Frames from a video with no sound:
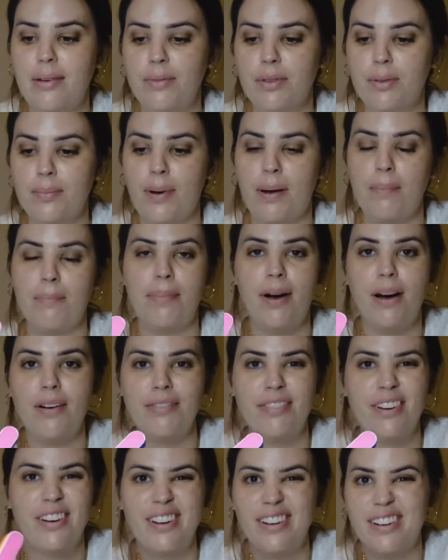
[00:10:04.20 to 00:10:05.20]
with my
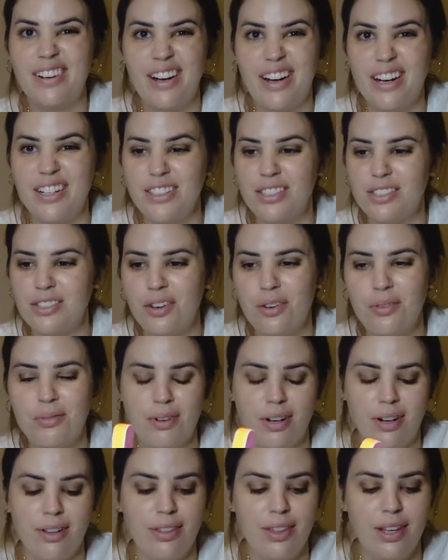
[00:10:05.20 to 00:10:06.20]
buffer, I just got
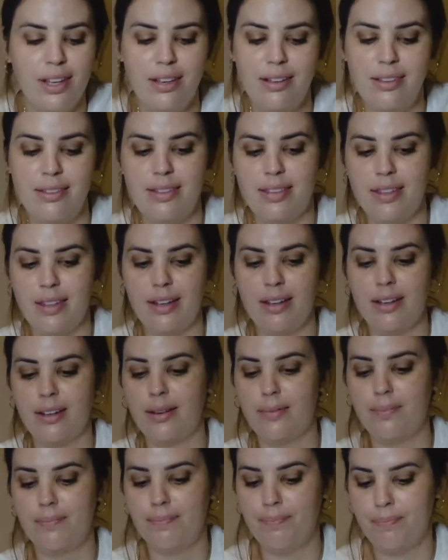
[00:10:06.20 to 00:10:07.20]
one of these.
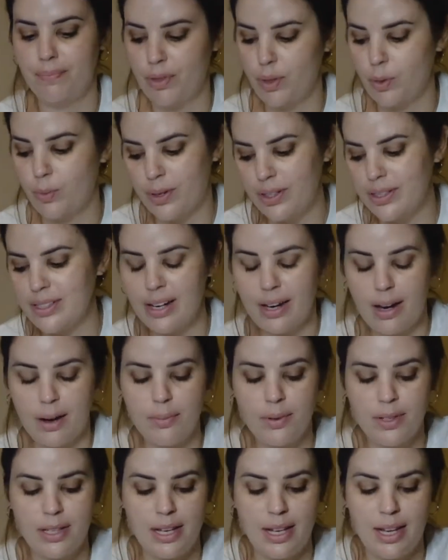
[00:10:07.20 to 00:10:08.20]
The ones that come
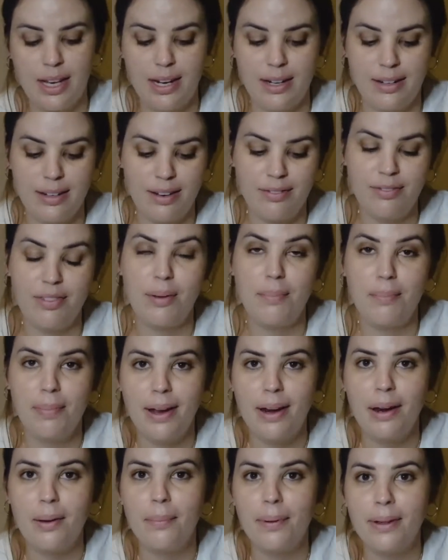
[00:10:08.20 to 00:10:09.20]
with the kit are definitely
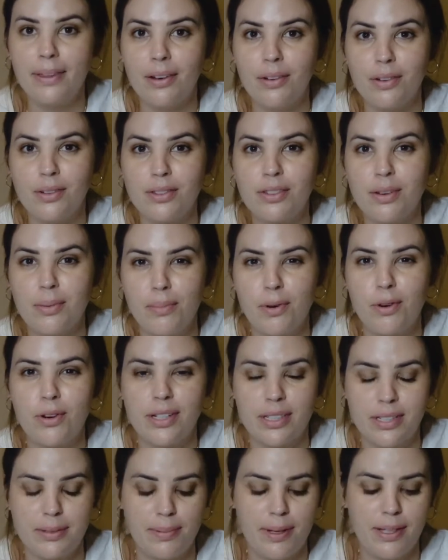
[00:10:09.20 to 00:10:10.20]
better, but they're also more
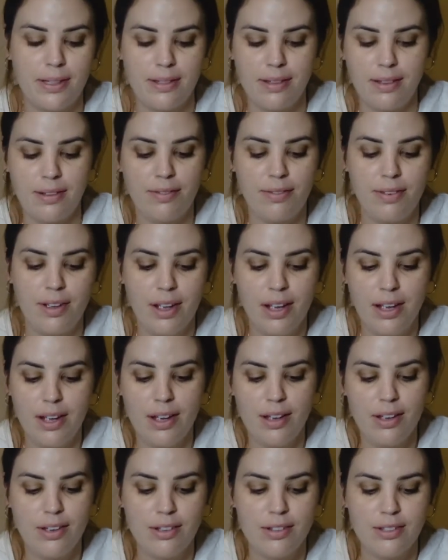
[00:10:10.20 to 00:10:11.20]
expensive.
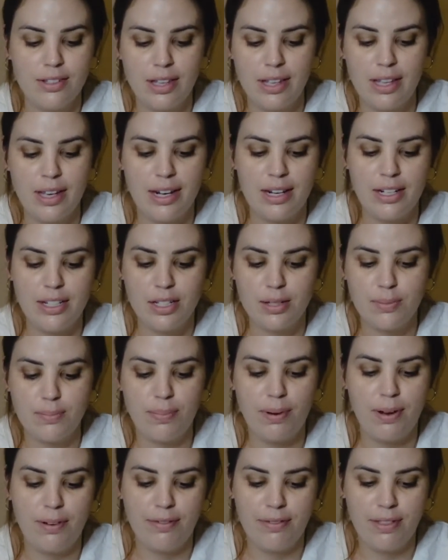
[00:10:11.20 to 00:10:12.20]
So then I just
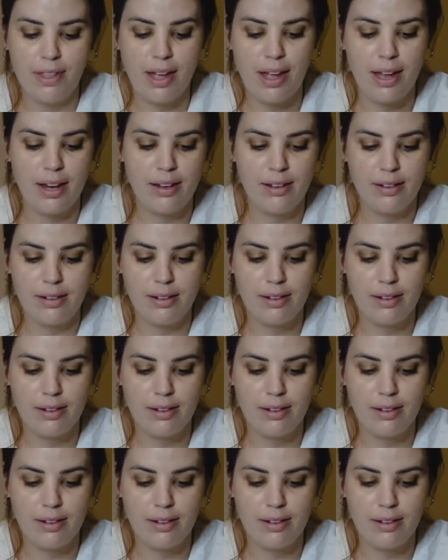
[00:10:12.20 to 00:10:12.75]
buff that